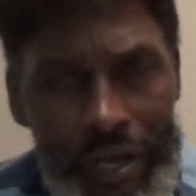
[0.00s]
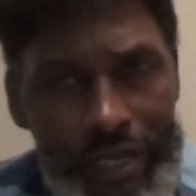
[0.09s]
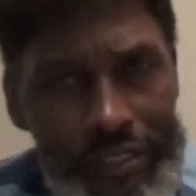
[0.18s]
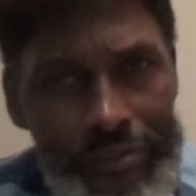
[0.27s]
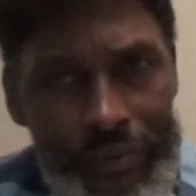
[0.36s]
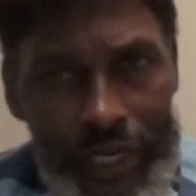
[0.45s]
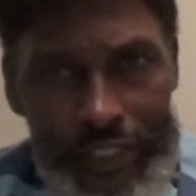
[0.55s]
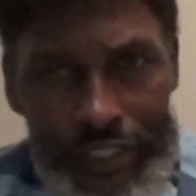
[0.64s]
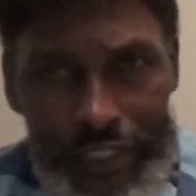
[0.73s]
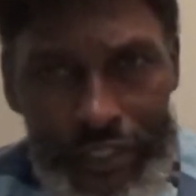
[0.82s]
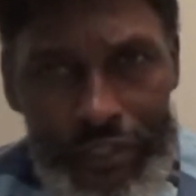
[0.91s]
That's why
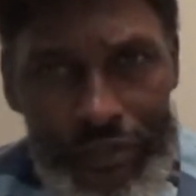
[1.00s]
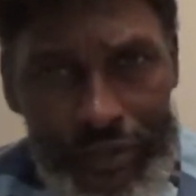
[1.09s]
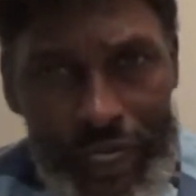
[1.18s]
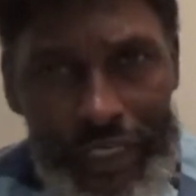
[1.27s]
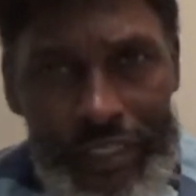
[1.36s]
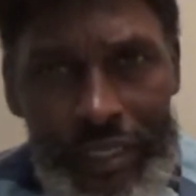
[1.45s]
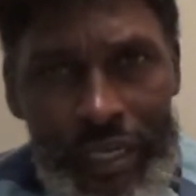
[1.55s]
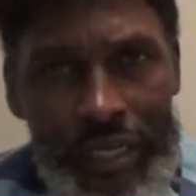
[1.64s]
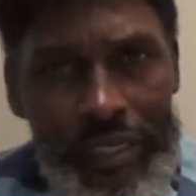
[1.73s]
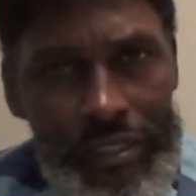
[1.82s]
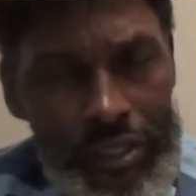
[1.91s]
Jesus Christ
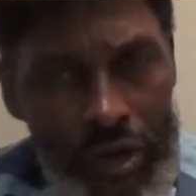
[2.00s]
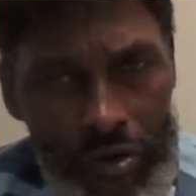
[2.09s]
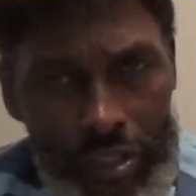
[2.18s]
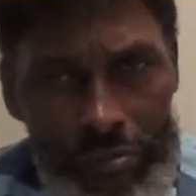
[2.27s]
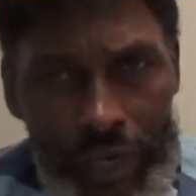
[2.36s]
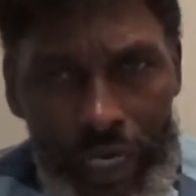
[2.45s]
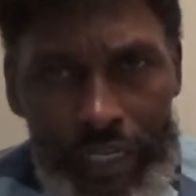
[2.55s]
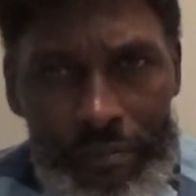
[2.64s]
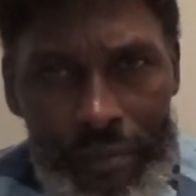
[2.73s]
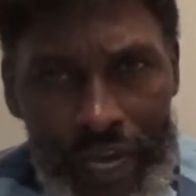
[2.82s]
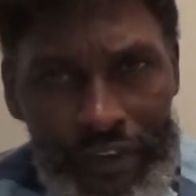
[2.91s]
talked about
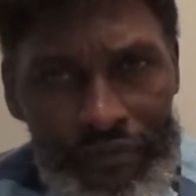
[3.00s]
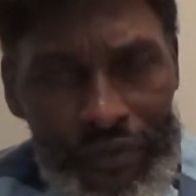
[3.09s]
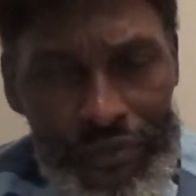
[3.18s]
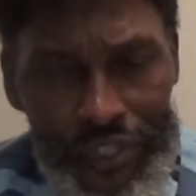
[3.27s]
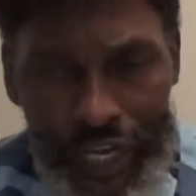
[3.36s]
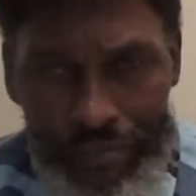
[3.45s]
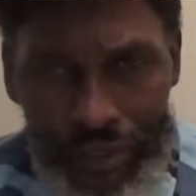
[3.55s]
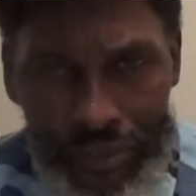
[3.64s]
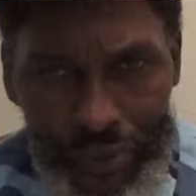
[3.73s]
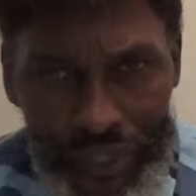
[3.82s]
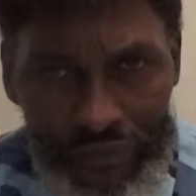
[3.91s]
in Matthew chapter
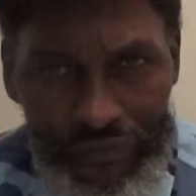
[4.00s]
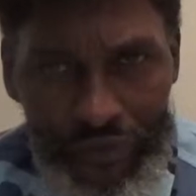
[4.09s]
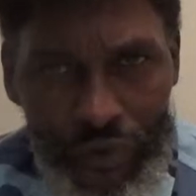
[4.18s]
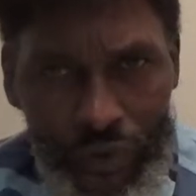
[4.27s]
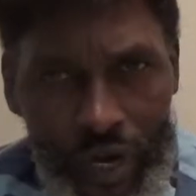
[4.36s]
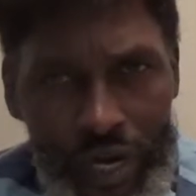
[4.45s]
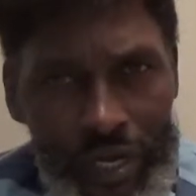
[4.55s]
24,